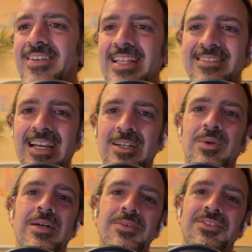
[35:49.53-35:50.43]
that's kind of what
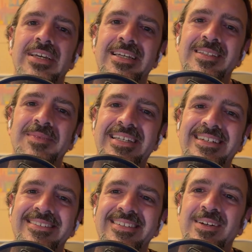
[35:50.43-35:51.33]
I was saying in the beginning.
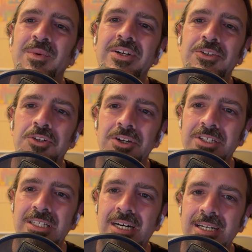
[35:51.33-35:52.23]
It's like, where do you draw the
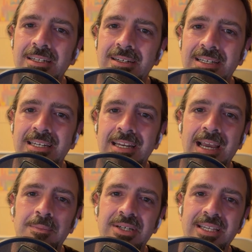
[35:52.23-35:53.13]
line in an
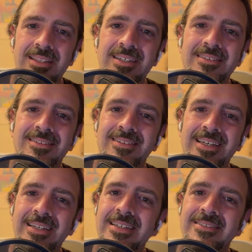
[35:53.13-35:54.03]
app like this?
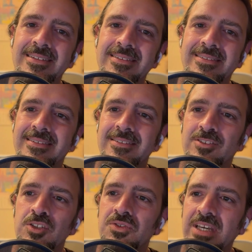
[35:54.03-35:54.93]
Like, it's
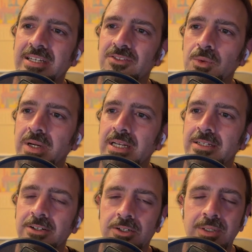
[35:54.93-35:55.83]
2 seconds away, and
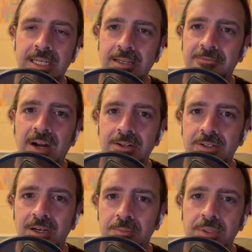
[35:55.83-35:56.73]
you're creating Final
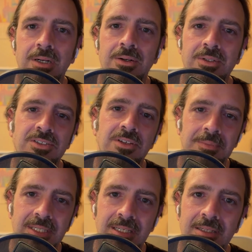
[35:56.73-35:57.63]
Cut Pro or
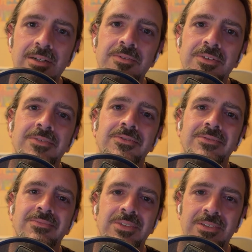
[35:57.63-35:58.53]
something. If
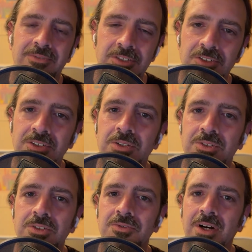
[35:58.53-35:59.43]
you just go
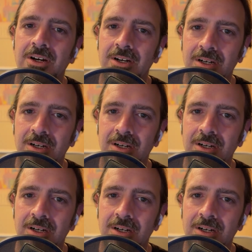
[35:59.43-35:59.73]
too far.